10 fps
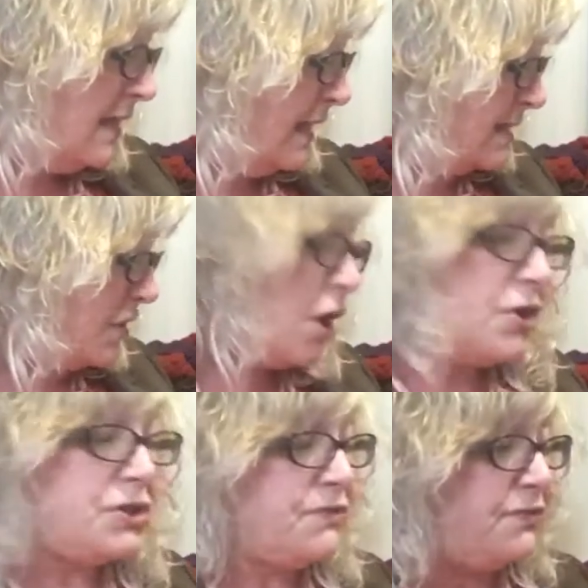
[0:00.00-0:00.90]
it's
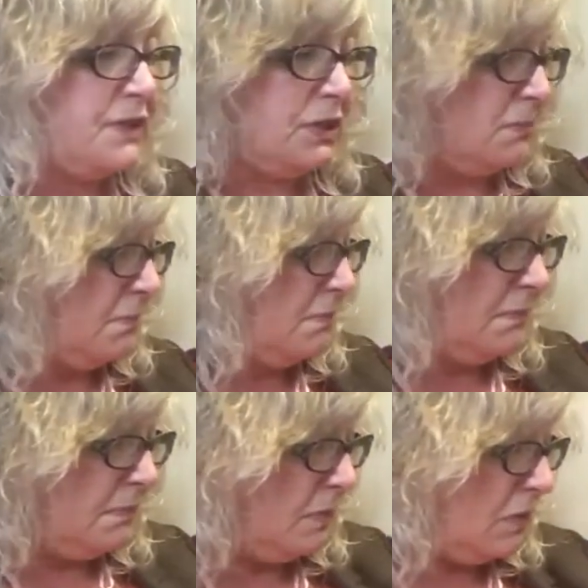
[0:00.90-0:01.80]
hard to film.
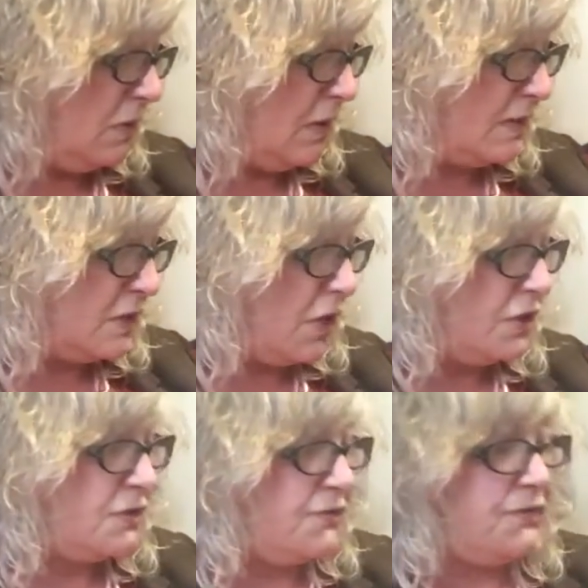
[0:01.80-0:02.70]
It's
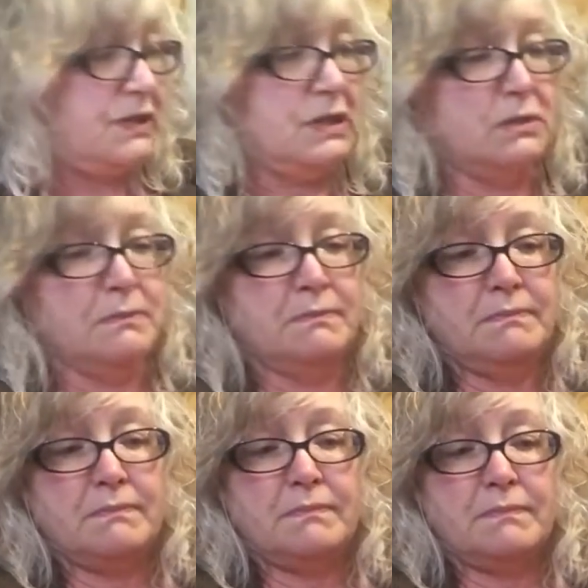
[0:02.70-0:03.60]
hard to film
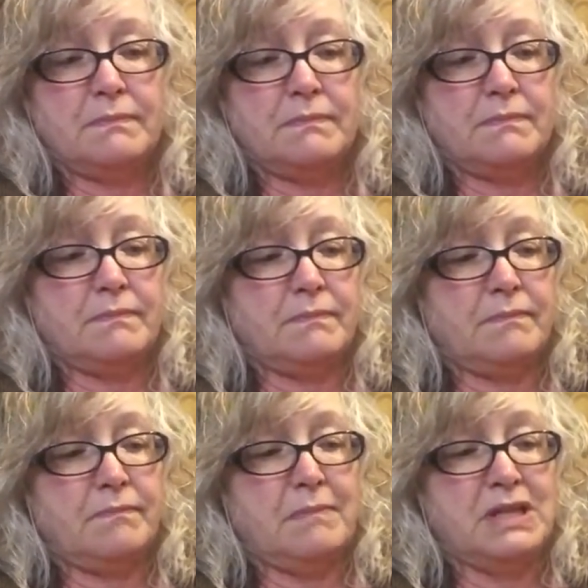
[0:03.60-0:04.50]

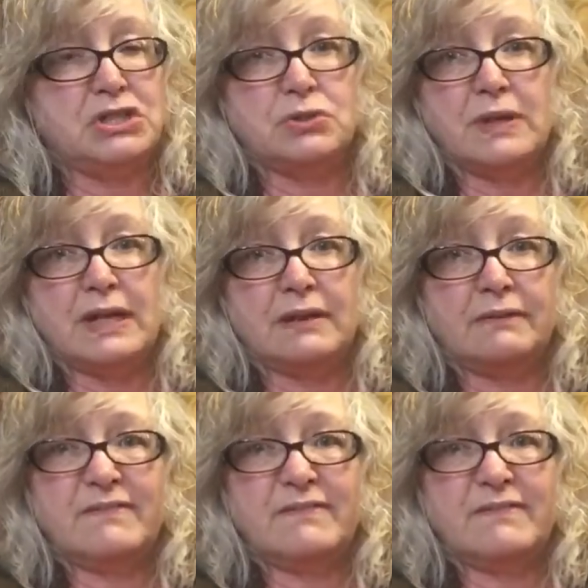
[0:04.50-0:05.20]
me doing